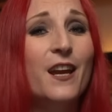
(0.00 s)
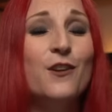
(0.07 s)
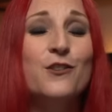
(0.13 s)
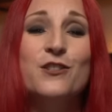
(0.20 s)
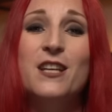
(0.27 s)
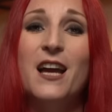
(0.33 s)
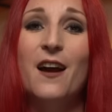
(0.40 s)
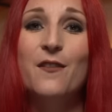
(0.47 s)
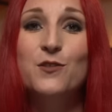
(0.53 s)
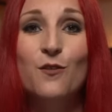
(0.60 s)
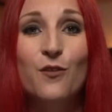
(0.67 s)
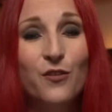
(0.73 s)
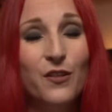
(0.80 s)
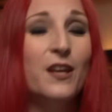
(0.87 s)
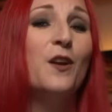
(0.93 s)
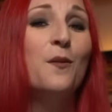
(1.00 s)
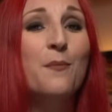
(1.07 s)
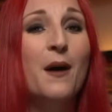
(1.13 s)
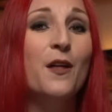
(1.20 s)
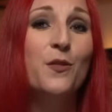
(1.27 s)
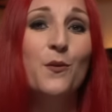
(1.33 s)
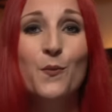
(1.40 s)
You just have to think
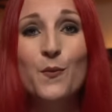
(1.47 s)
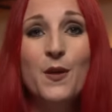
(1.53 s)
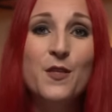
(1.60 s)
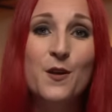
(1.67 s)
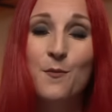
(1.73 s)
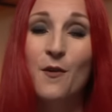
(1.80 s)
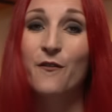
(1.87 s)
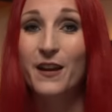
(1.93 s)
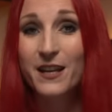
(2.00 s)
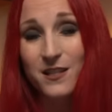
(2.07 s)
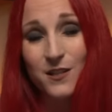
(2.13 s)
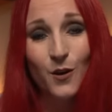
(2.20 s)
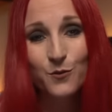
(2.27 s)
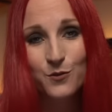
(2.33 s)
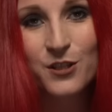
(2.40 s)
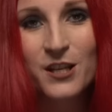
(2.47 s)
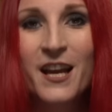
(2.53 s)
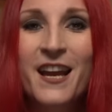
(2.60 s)
about the rhythm of 8 notes,